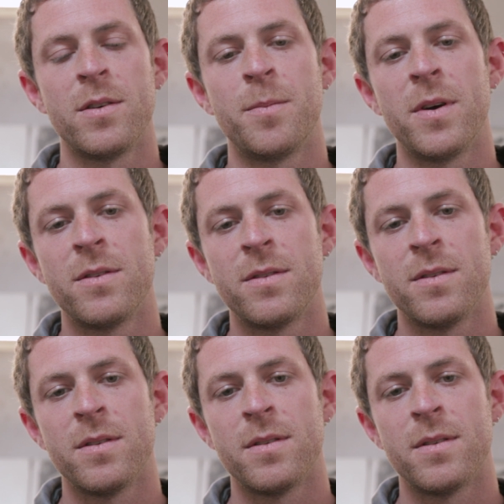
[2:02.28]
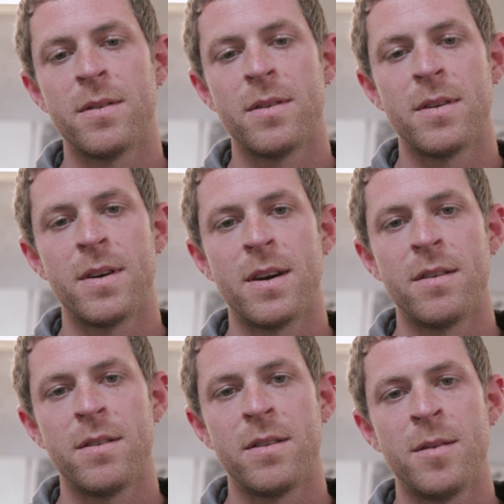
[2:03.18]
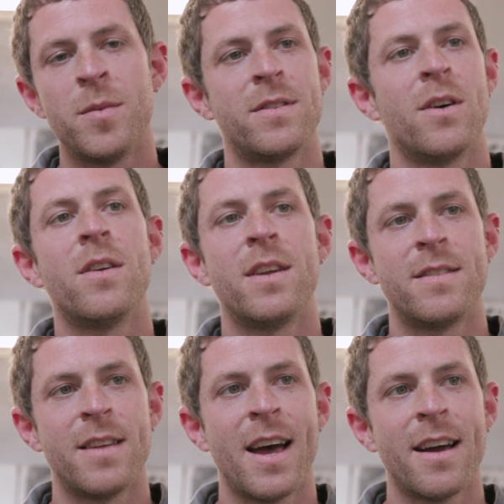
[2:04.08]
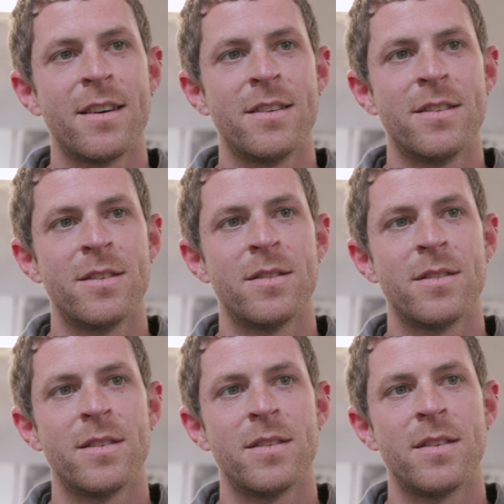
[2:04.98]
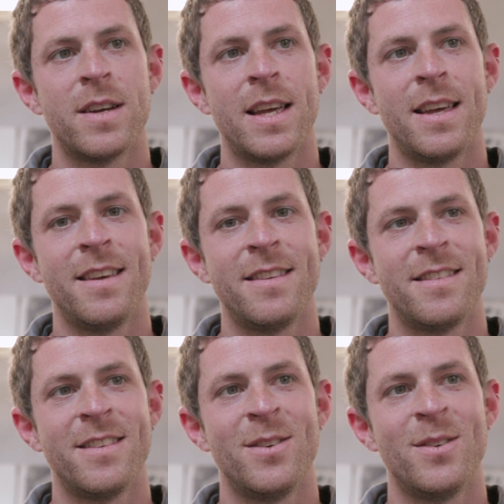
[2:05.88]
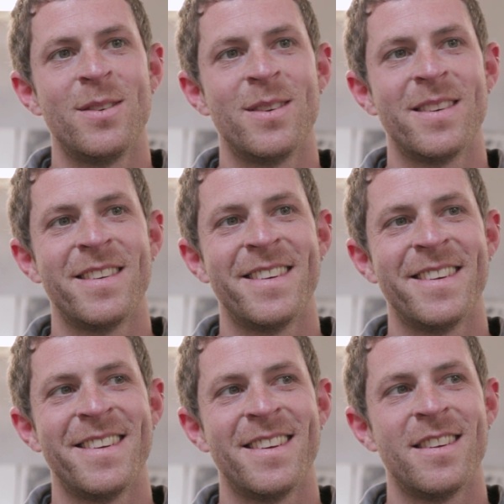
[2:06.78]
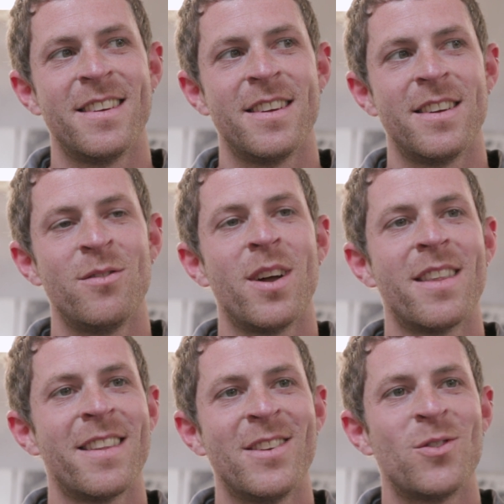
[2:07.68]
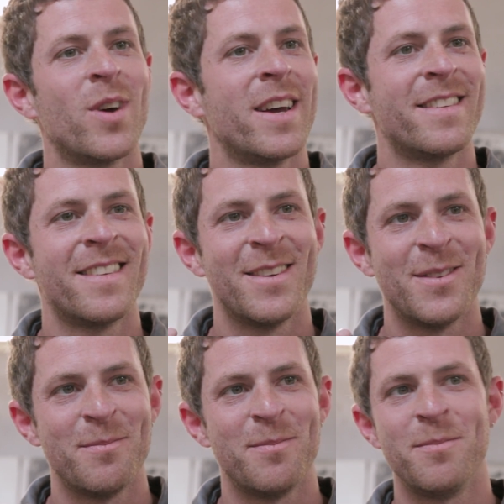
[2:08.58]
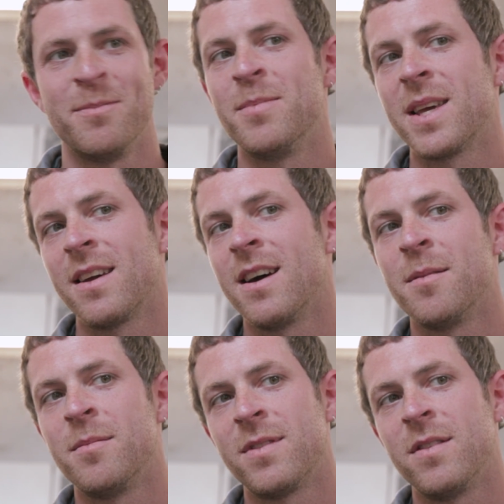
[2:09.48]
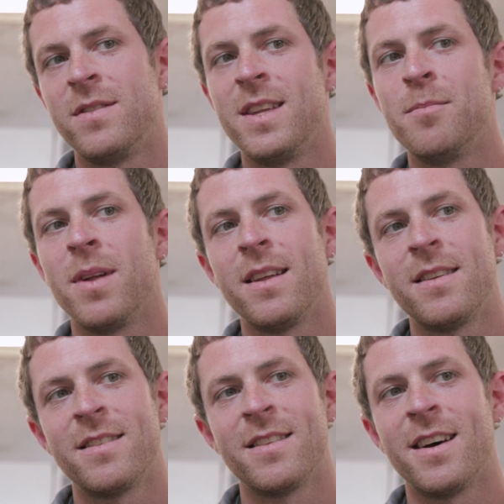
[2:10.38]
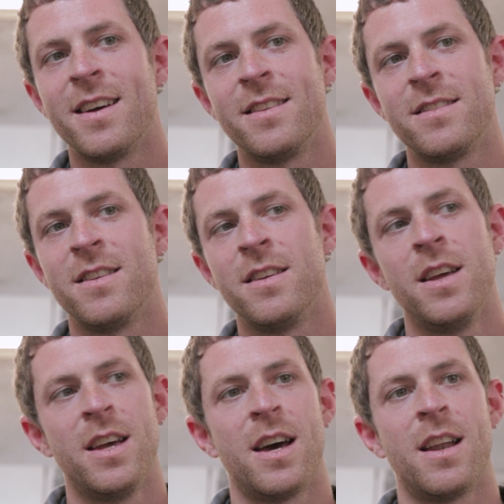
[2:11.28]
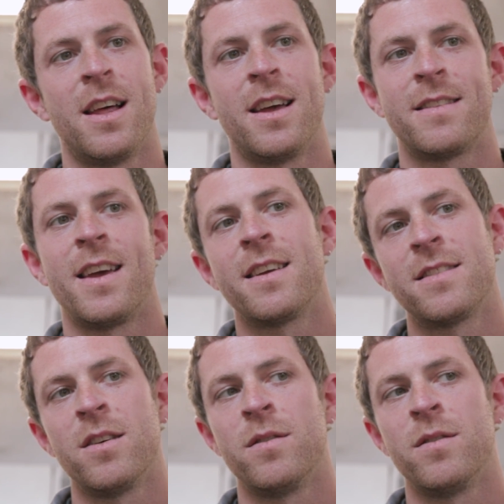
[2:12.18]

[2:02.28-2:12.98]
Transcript: I suppose the most honest angle is to, rather than trying to become sort of depoliticized and like take a sort